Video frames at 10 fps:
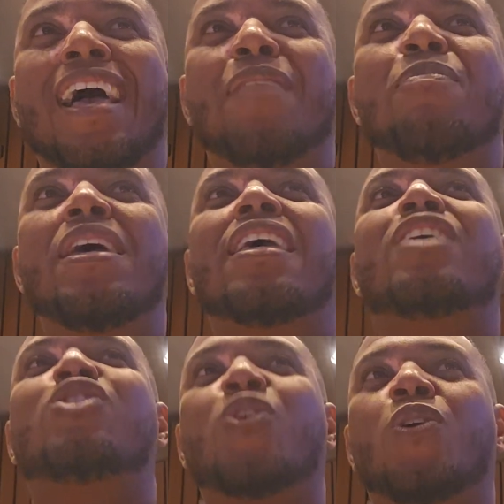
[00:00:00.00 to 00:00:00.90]
and
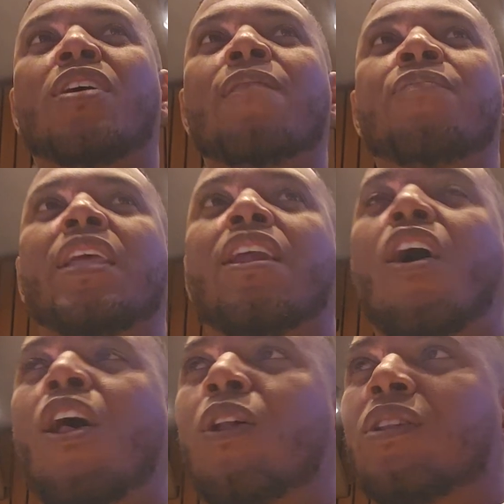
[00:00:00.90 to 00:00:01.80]
making sure that
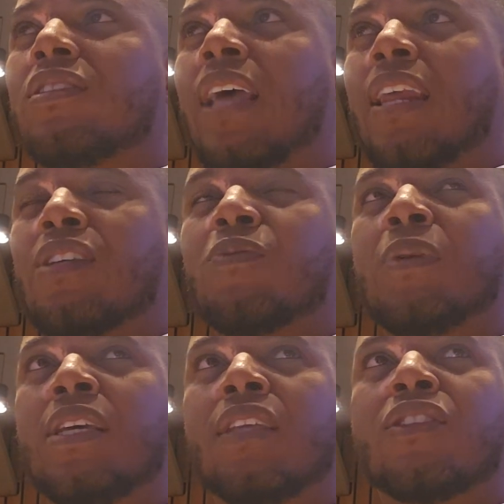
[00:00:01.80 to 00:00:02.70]
all that is
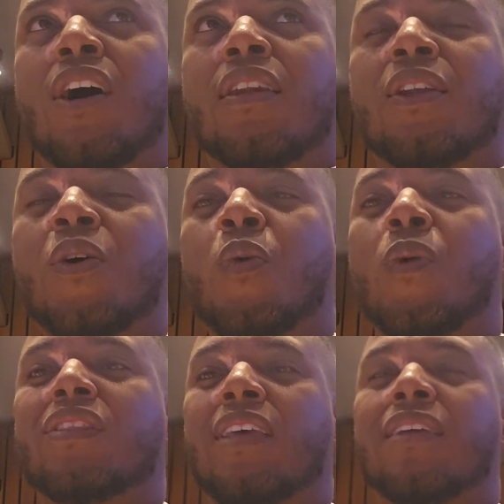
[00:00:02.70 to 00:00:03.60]
being done
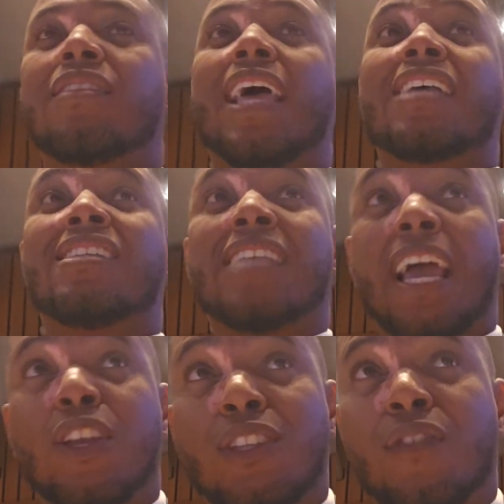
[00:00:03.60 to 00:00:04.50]
within the
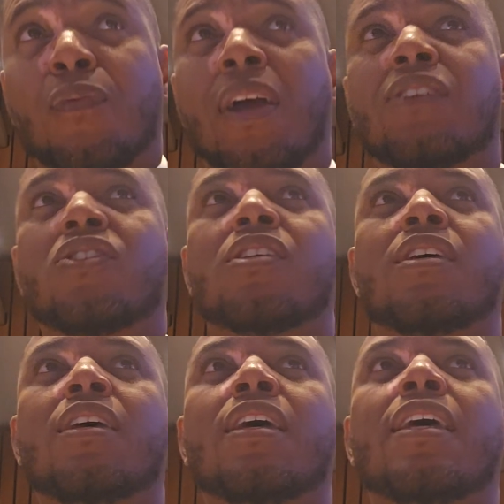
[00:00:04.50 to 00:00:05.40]
executive branch
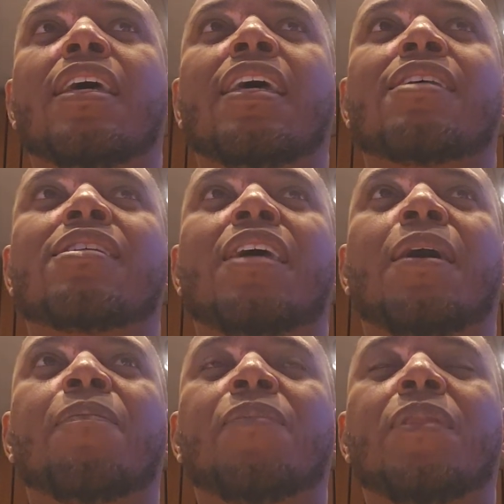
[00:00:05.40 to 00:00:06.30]
is
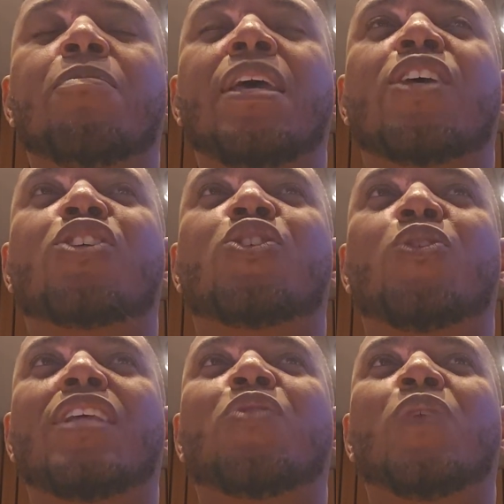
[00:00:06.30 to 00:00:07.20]
making
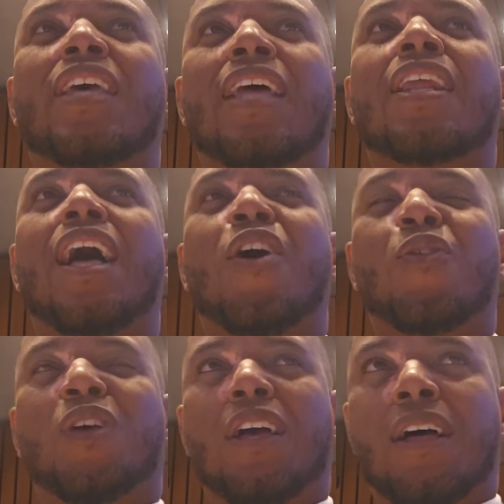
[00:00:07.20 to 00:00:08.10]
sure that we get
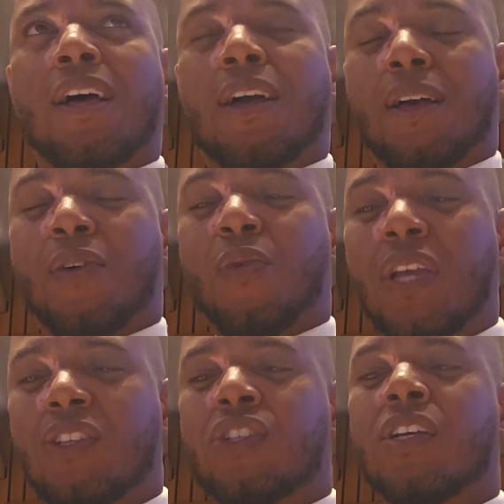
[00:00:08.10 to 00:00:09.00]
a
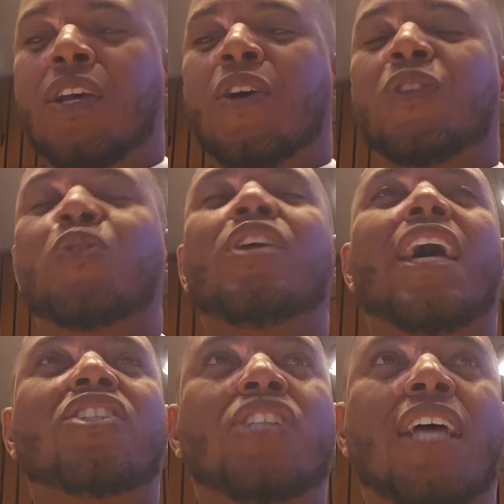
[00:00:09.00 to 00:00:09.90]
reach to
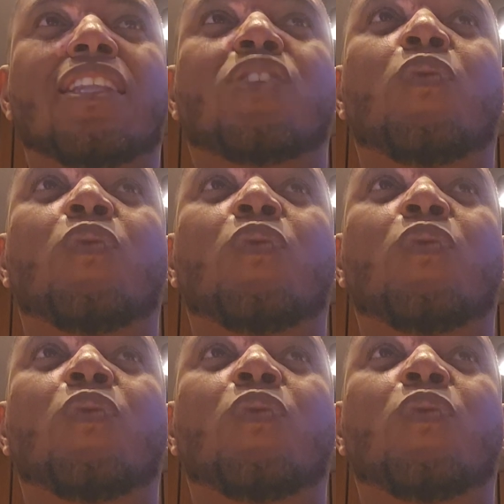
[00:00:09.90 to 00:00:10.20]
the Agenda